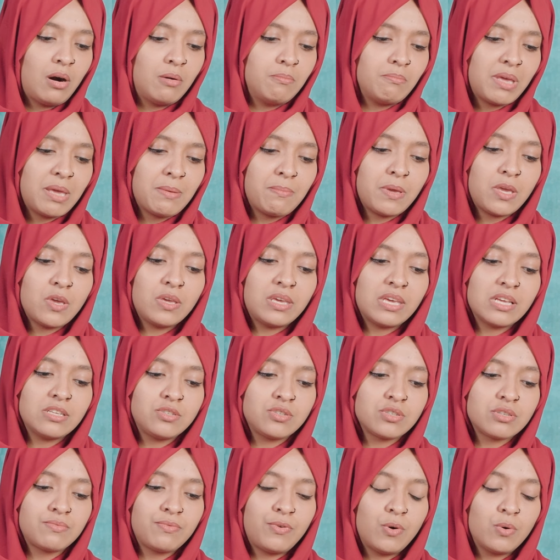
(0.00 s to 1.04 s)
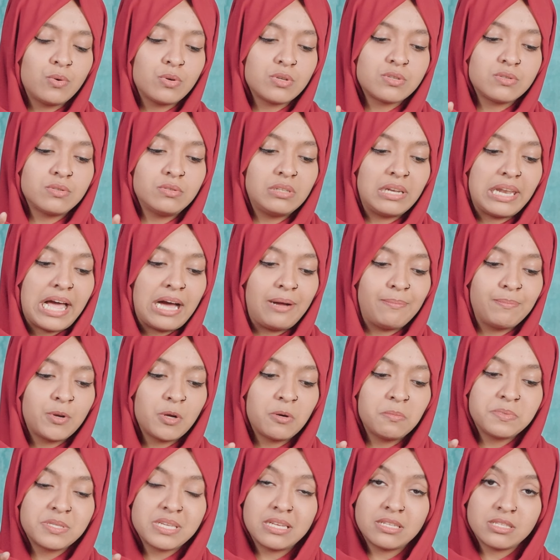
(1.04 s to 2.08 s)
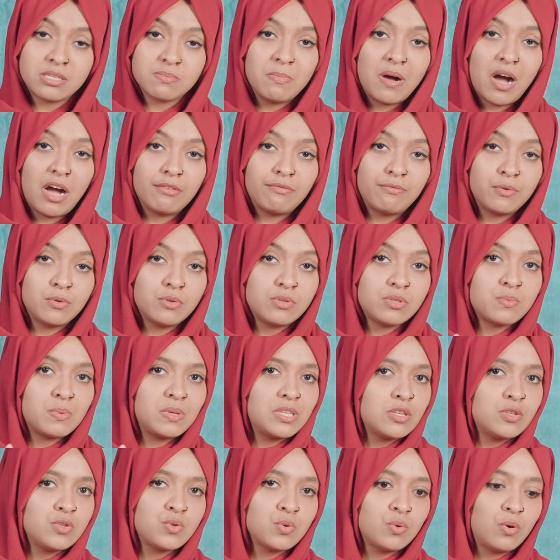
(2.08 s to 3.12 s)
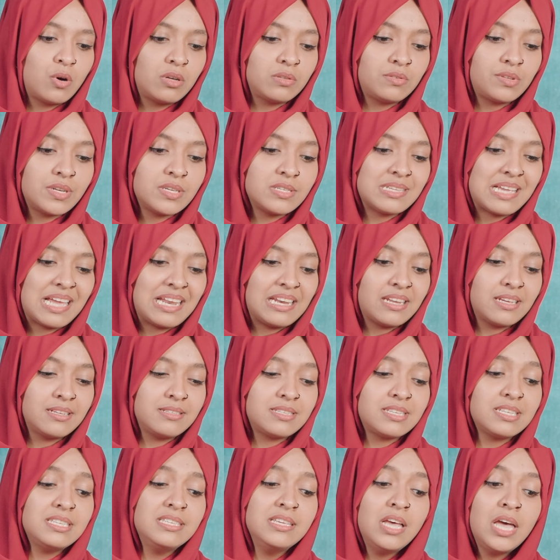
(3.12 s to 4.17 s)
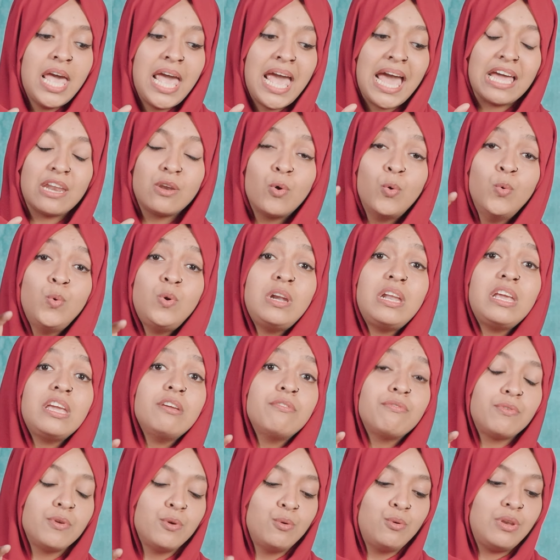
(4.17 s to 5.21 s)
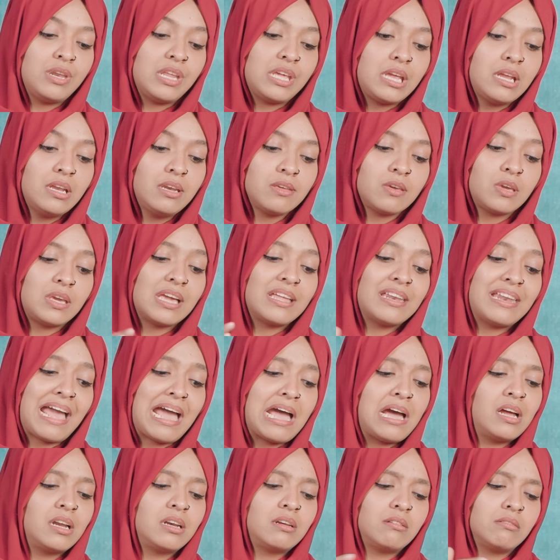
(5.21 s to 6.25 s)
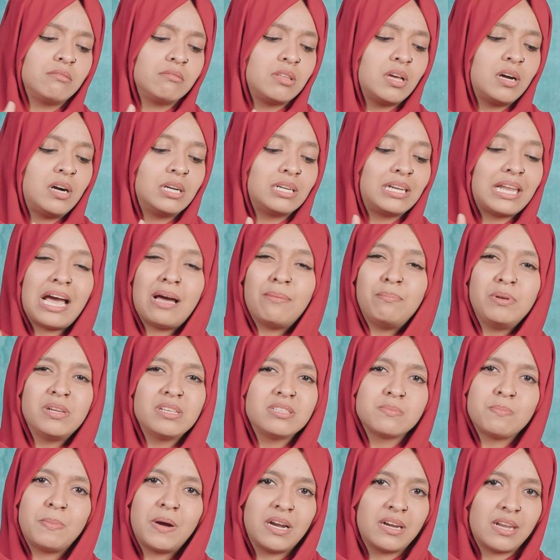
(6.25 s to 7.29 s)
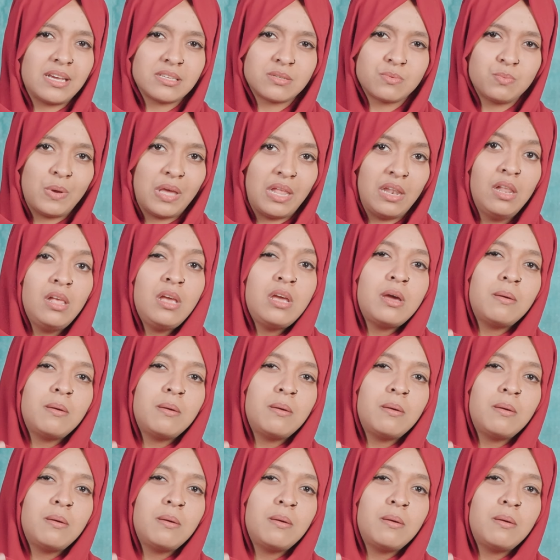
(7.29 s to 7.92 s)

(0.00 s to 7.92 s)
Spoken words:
maybe you can just focus on laptops and smartphones within 2 or 3 sentences, and only if you need, you can add the tablets part as well.